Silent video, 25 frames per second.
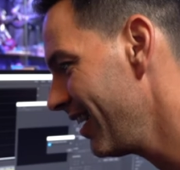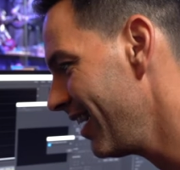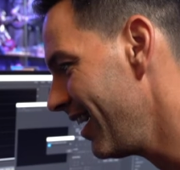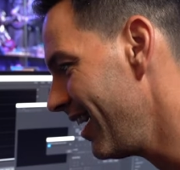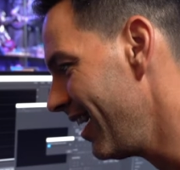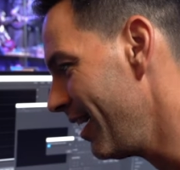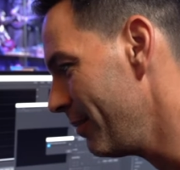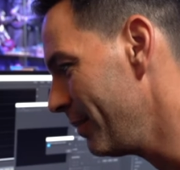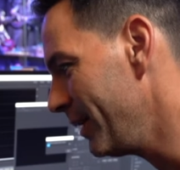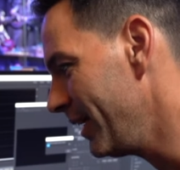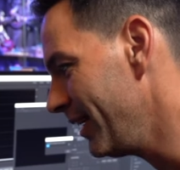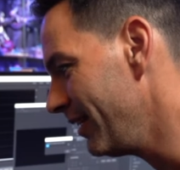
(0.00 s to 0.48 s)

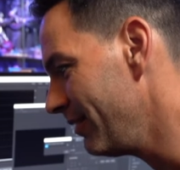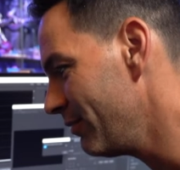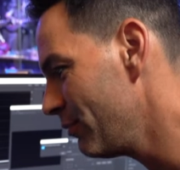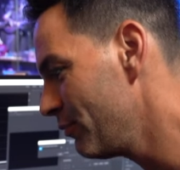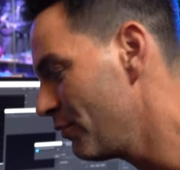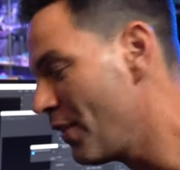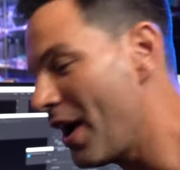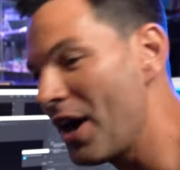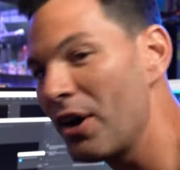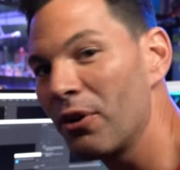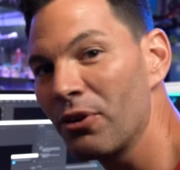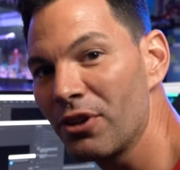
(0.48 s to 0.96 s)
I mean,
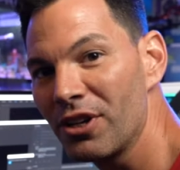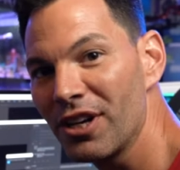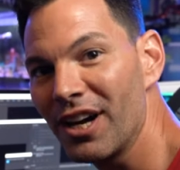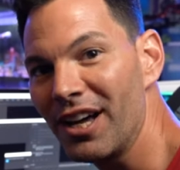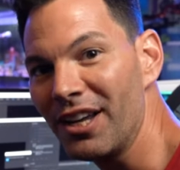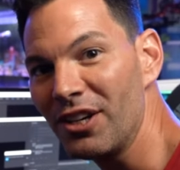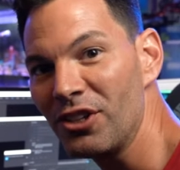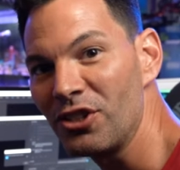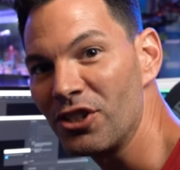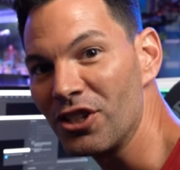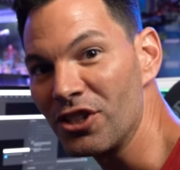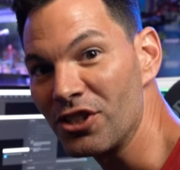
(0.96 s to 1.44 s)
Final
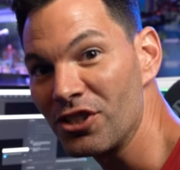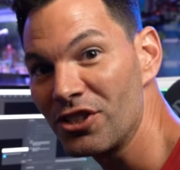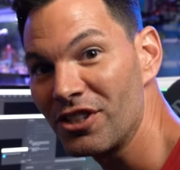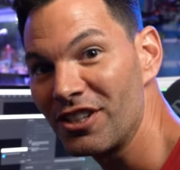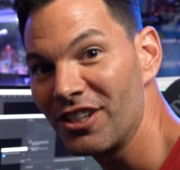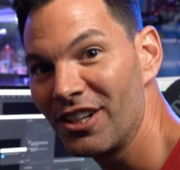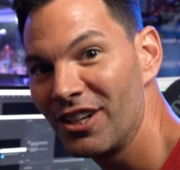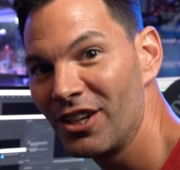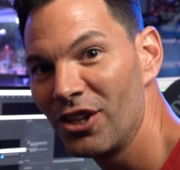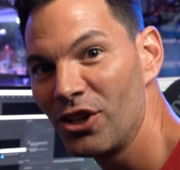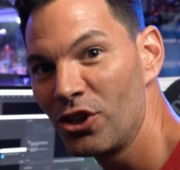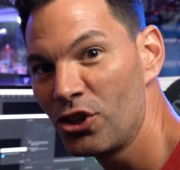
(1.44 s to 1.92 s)
Cut
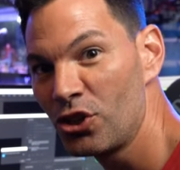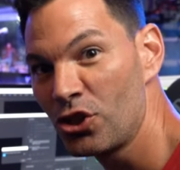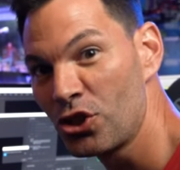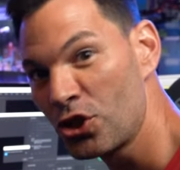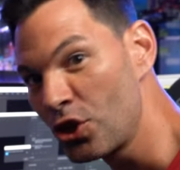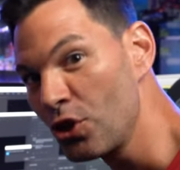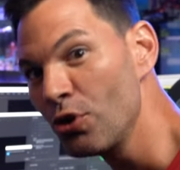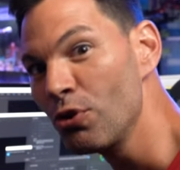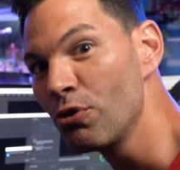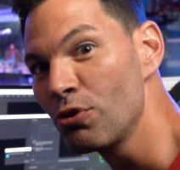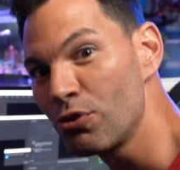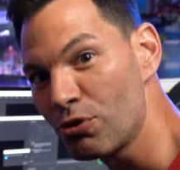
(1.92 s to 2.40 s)
just
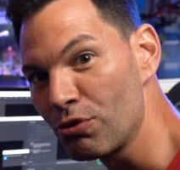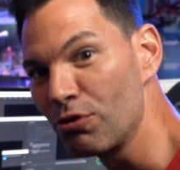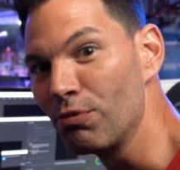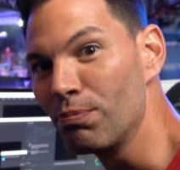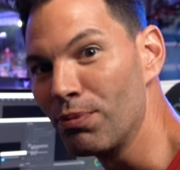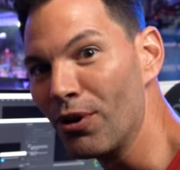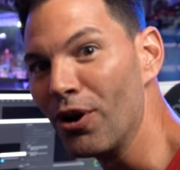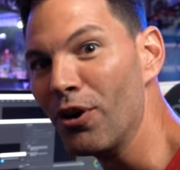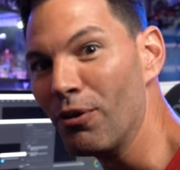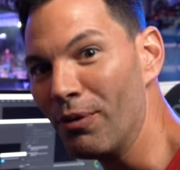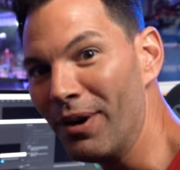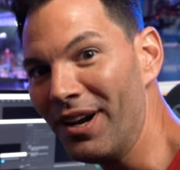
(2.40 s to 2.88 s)
chews through
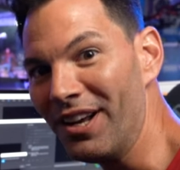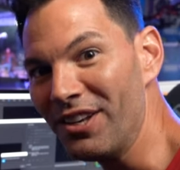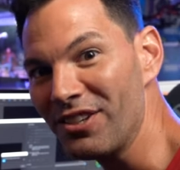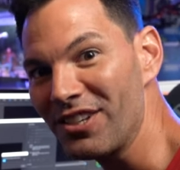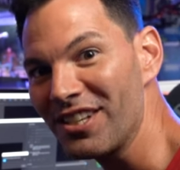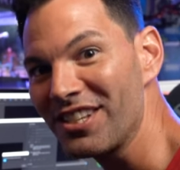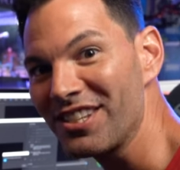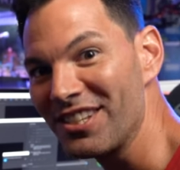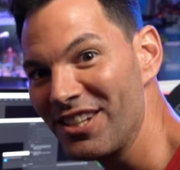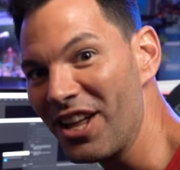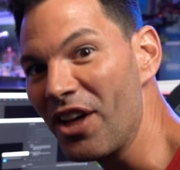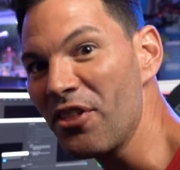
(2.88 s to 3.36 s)

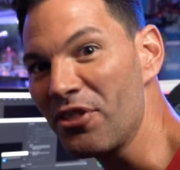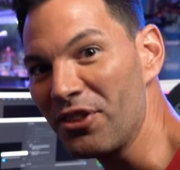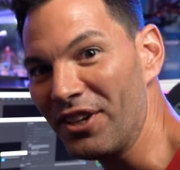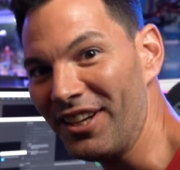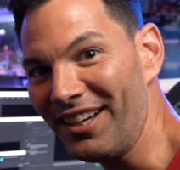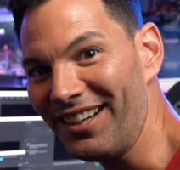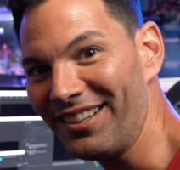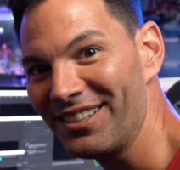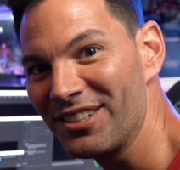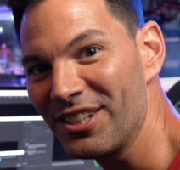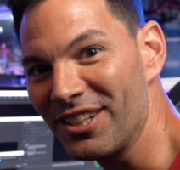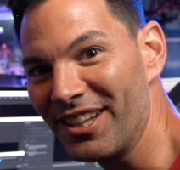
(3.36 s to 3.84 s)
ProRes. It's
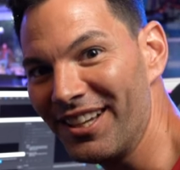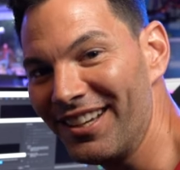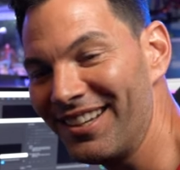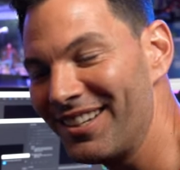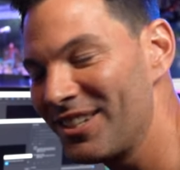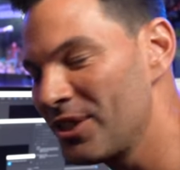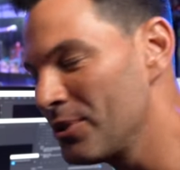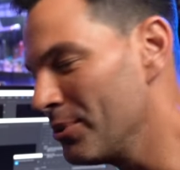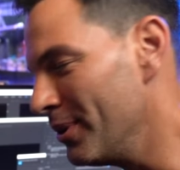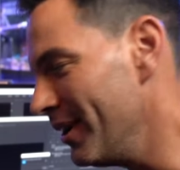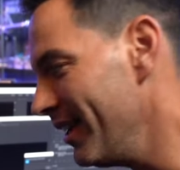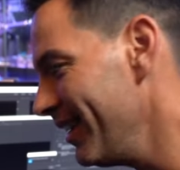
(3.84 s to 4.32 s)
nothing to
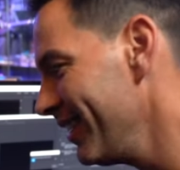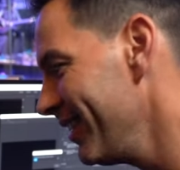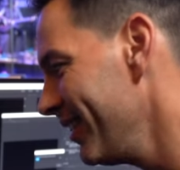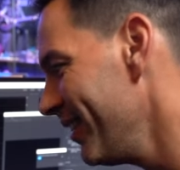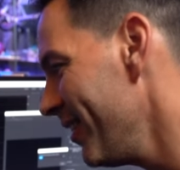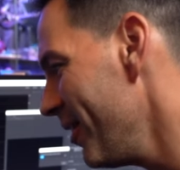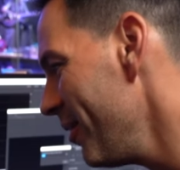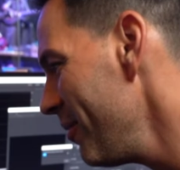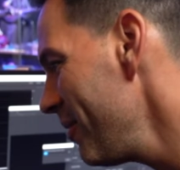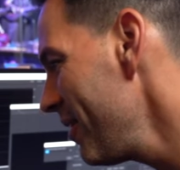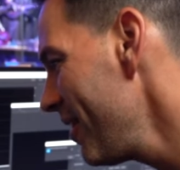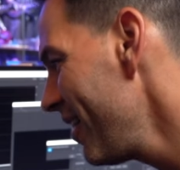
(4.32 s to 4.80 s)
it, you
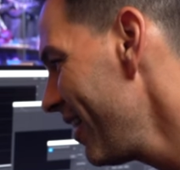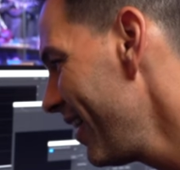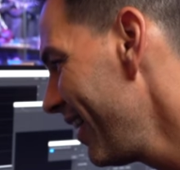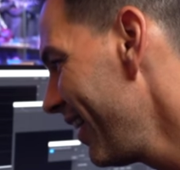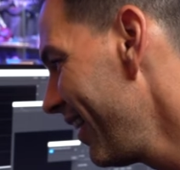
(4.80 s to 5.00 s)
know?